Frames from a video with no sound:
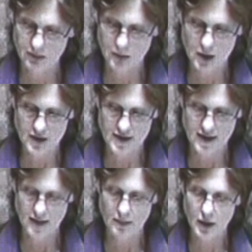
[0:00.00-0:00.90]

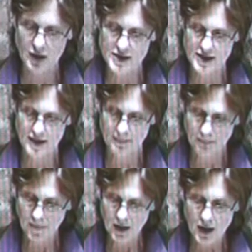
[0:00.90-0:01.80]
palsy.
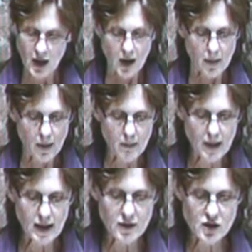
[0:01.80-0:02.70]

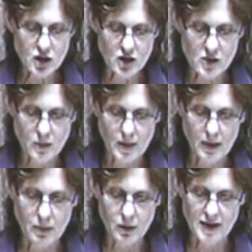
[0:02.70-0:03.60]
Many of the students were
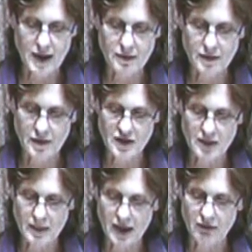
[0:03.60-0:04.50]
being pulled out for
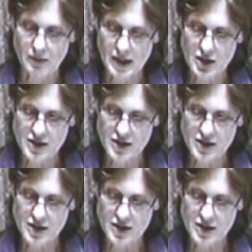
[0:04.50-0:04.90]
15-minute remedial